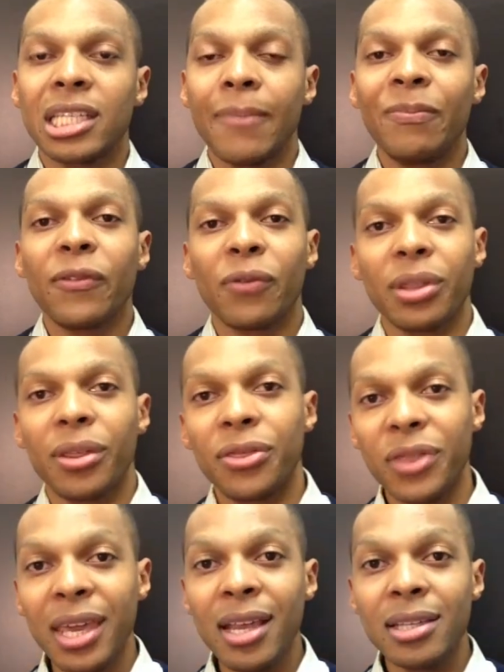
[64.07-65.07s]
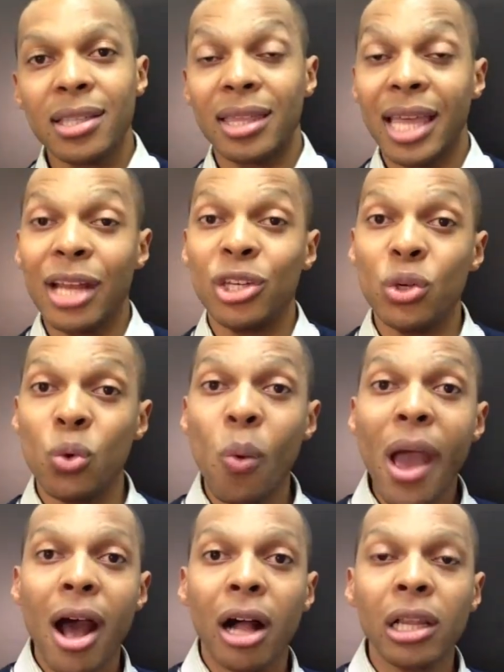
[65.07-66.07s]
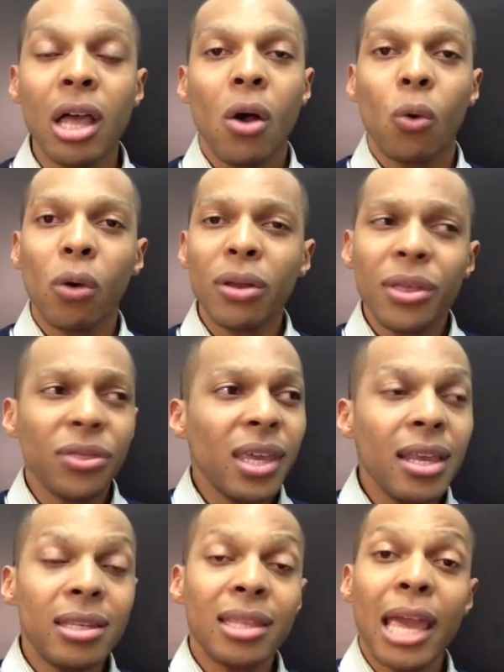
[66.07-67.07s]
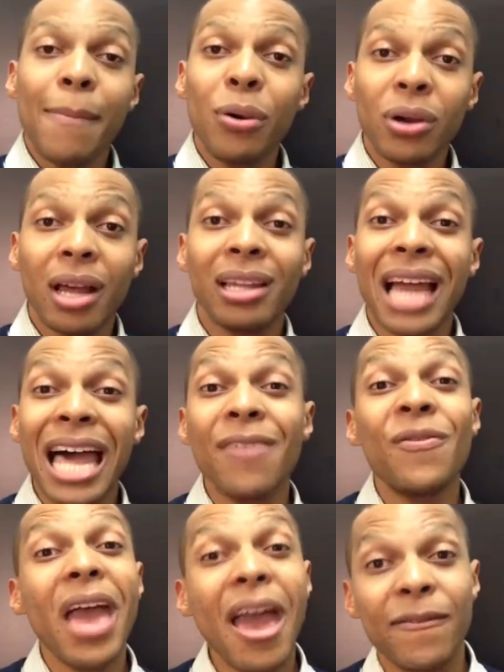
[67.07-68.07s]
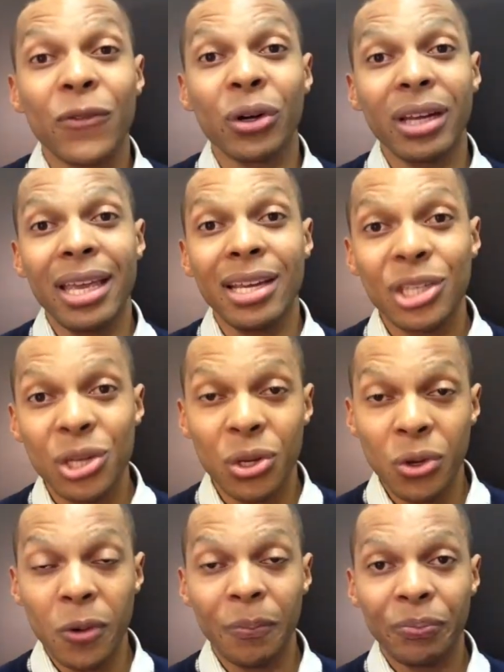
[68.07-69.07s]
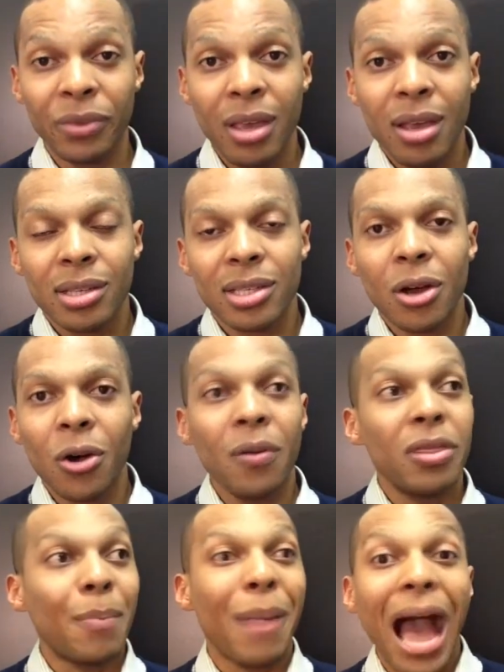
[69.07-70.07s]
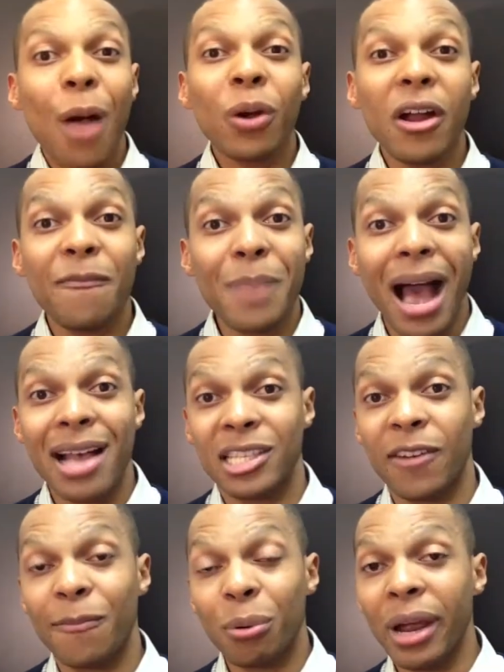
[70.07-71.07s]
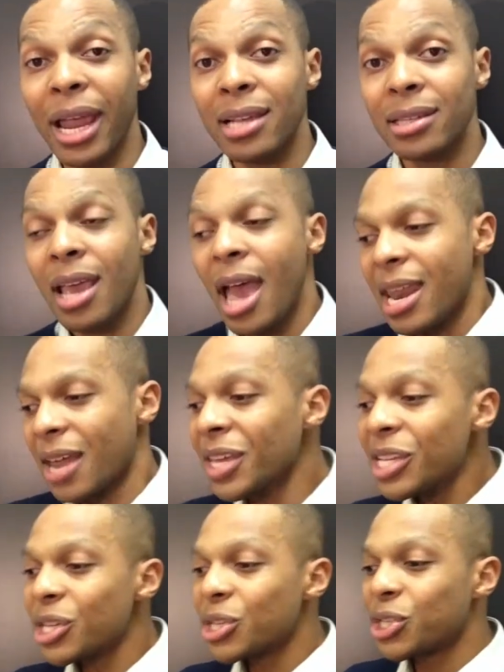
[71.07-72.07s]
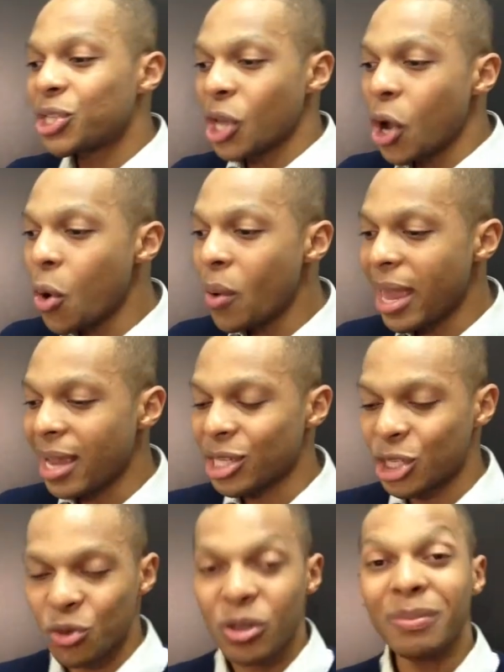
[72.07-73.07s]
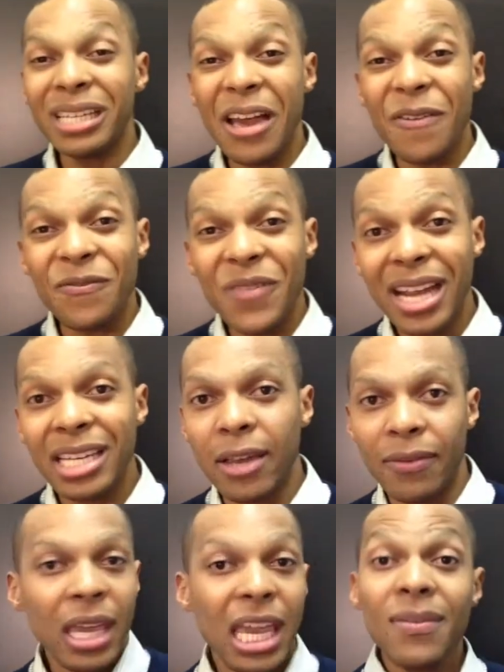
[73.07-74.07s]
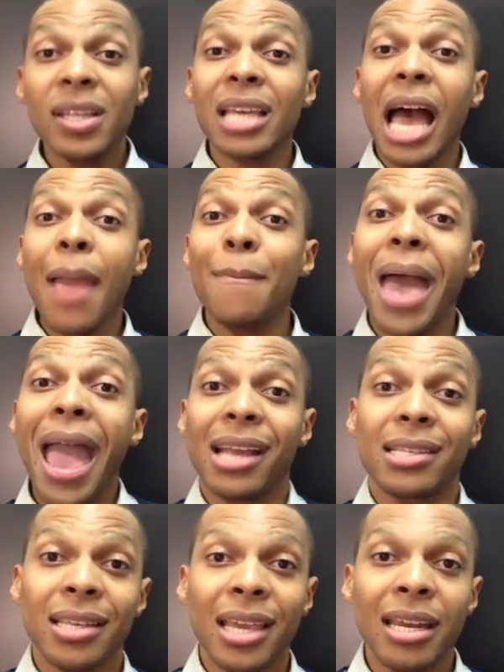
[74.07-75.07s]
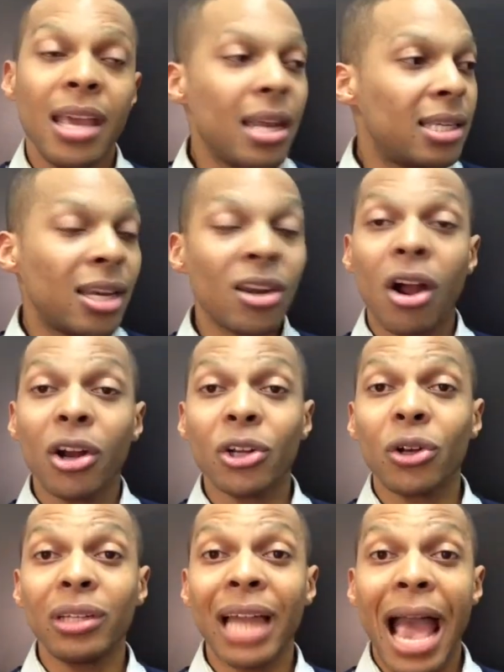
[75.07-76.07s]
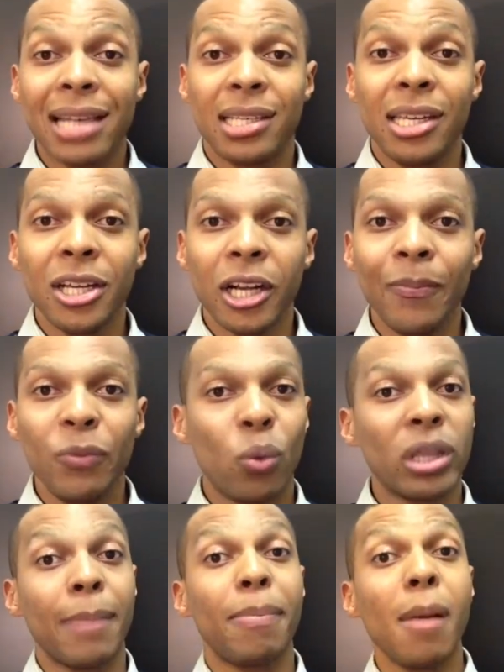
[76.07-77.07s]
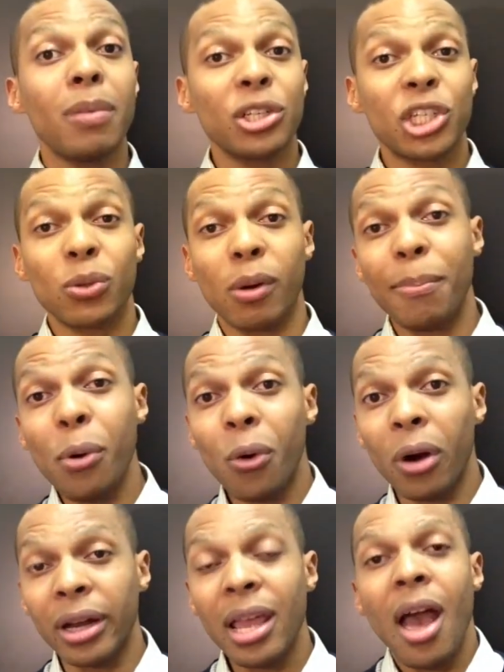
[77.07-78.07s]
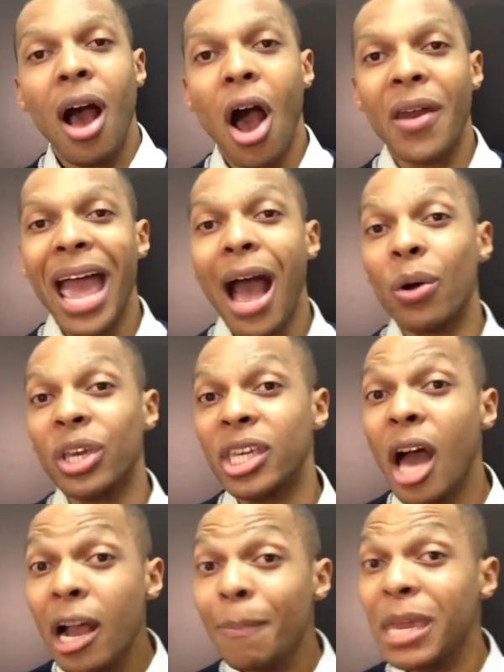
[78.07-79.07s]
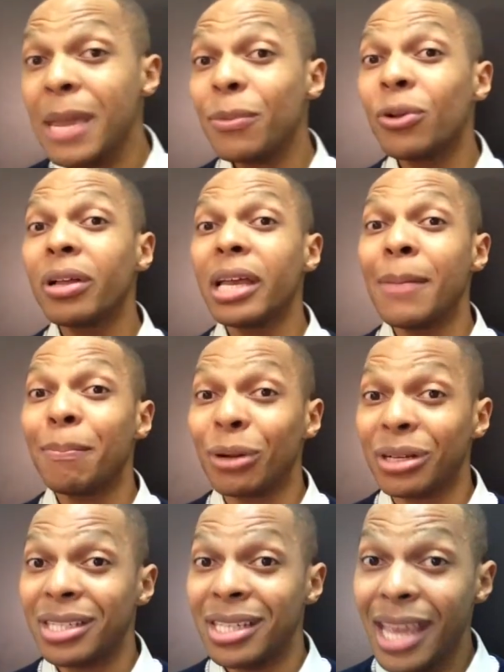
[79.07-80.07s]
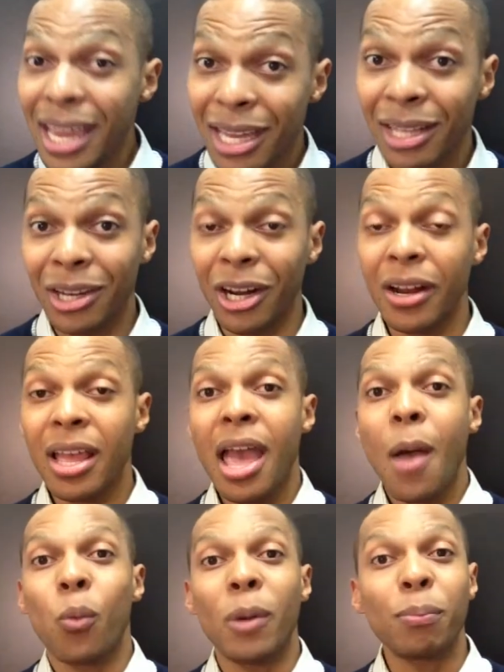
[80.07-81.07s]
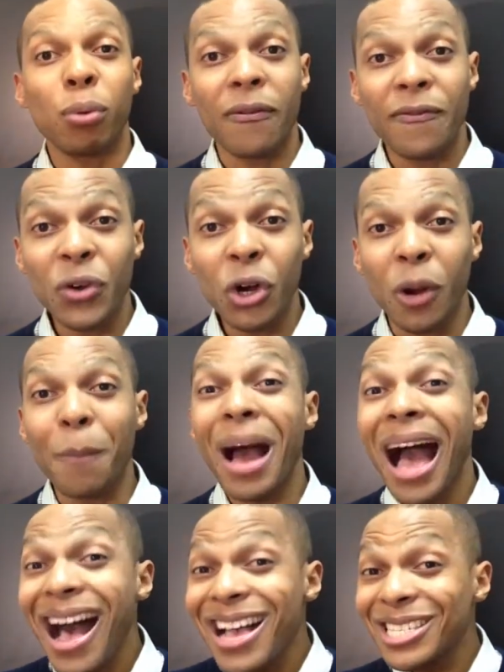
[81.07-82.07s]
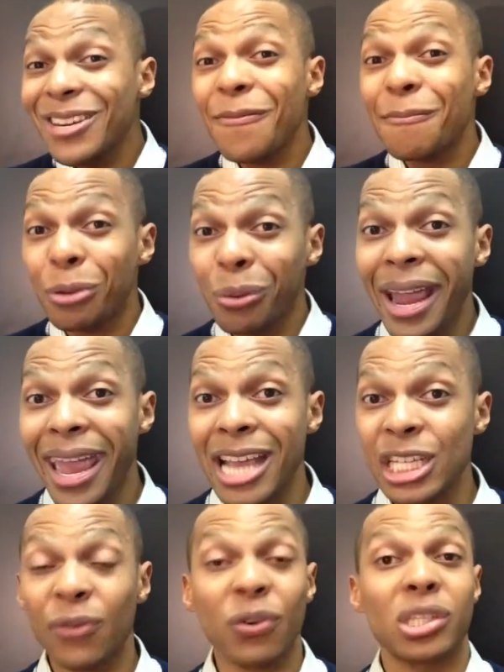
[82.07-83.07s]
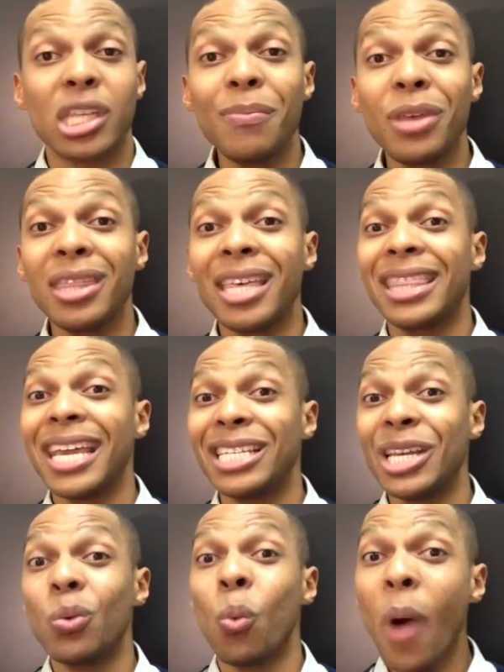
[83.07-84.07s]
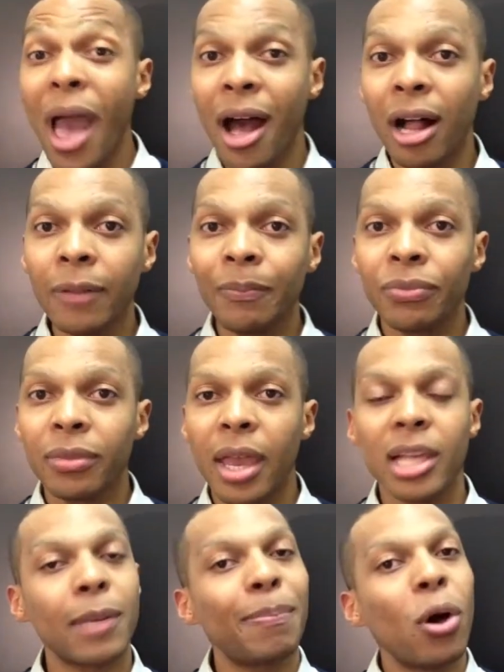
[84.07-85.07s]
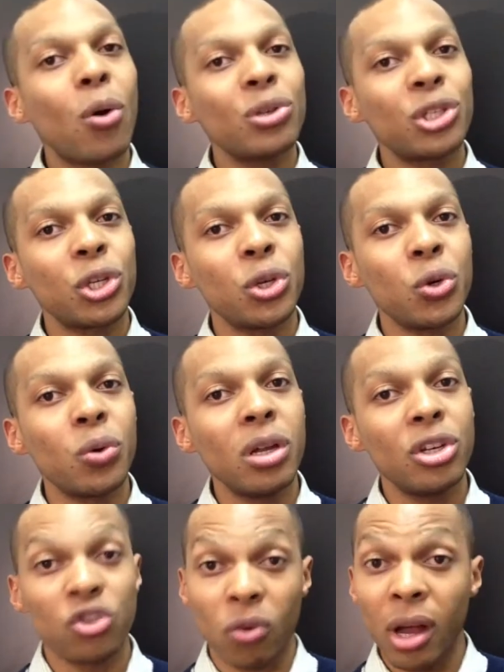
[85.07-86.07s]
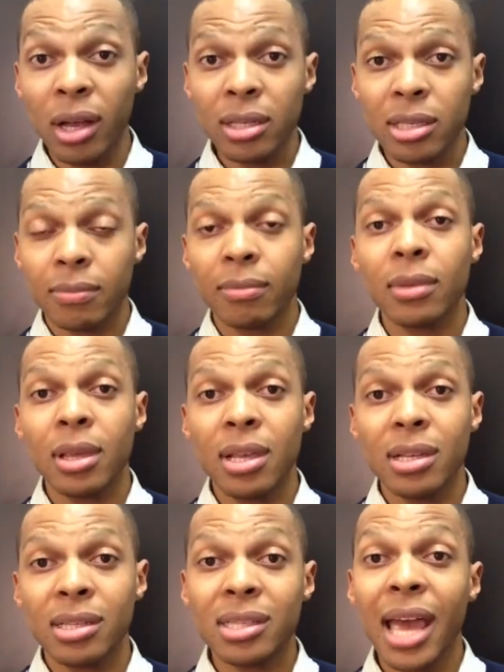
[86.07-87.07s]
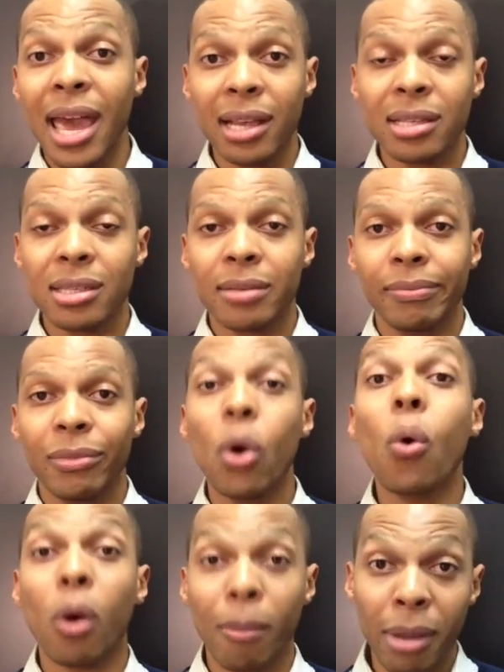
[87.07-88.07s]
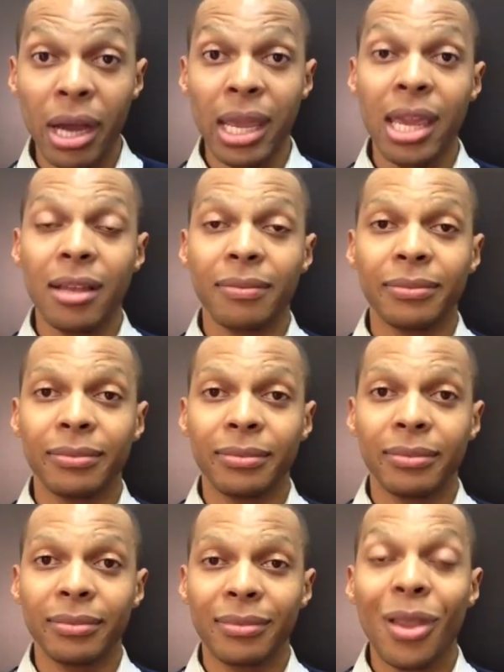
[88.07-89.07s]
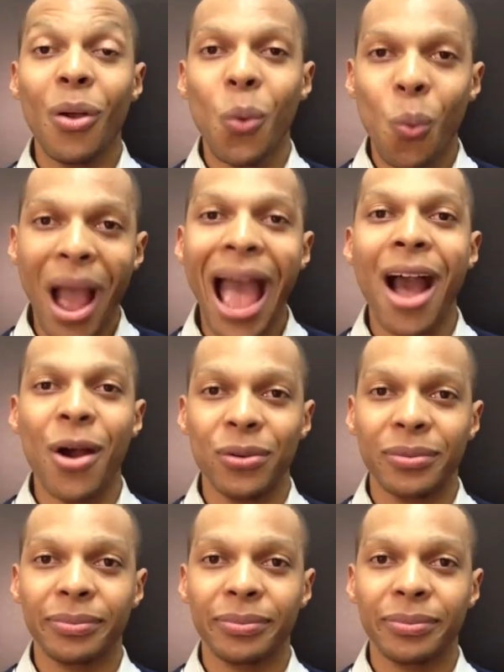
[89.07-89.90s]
them for the things that they do well or the things that they put a lot of effort into. So, the power of positive praise. Now this is so extremely effective. Even Time Magazine did an article last year where they published a report on how young people in particular would prefer positive praise for something that they did well as opposed to drugs, sex, or money. Wow.